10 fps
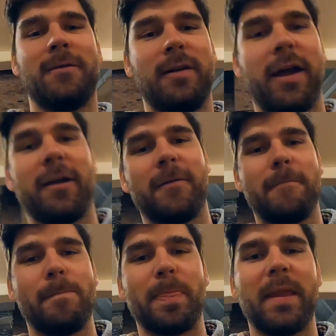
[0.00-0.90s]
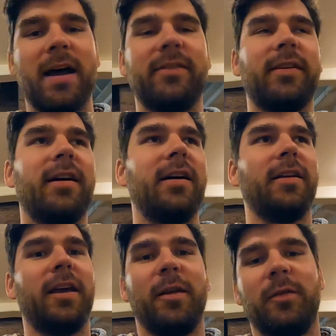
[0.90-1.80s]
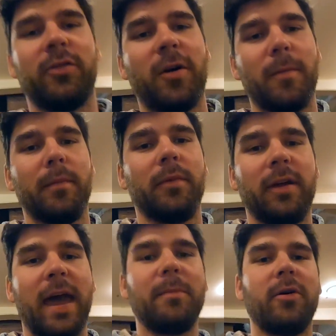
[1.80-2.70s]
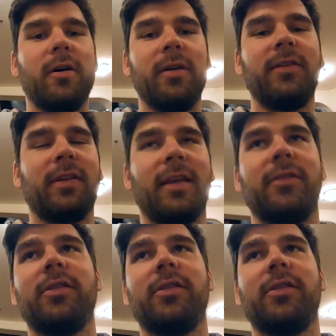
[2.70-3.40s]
like NASA and then some Game Boys and